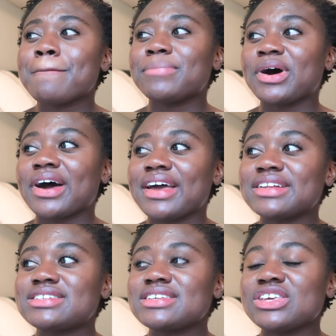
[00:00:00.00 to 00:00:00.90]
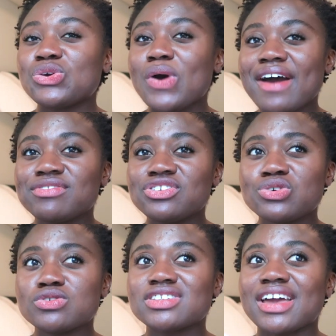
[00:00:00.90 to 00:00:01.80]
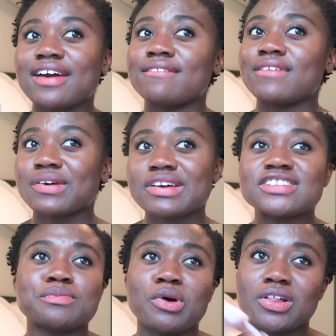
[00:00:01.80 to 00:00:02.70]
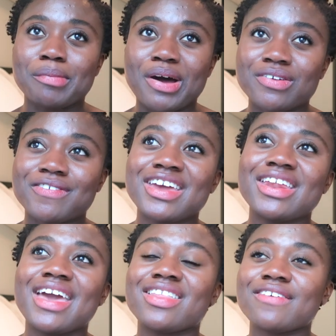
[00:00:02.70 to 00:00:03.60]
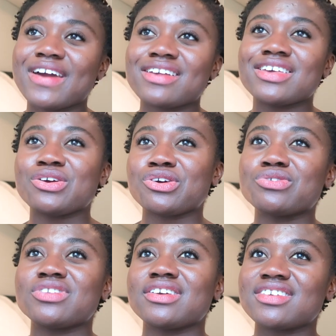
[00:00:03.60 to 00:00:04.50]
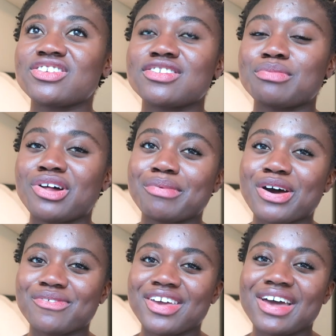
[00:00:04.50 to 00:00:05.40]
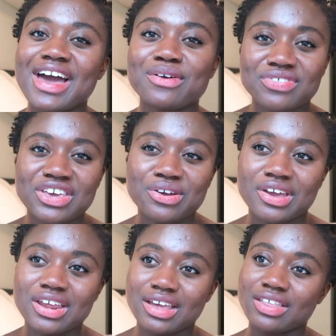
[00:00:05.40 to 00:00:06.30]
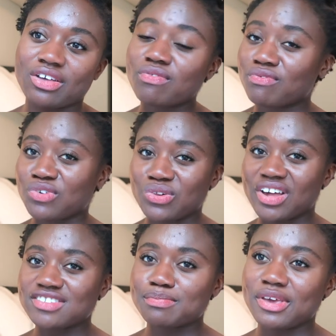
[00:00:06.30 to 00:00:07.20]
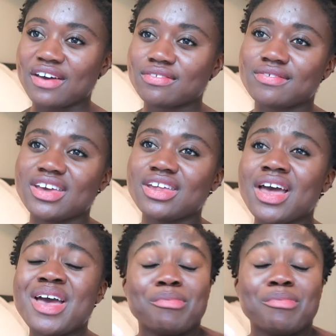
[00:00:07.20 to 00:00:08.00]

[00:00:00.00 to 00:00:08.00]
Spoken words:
But you have to use like a very small amount of it, and the fact that you're using such a small amount of it, I don't think you're getting the full SPF of it.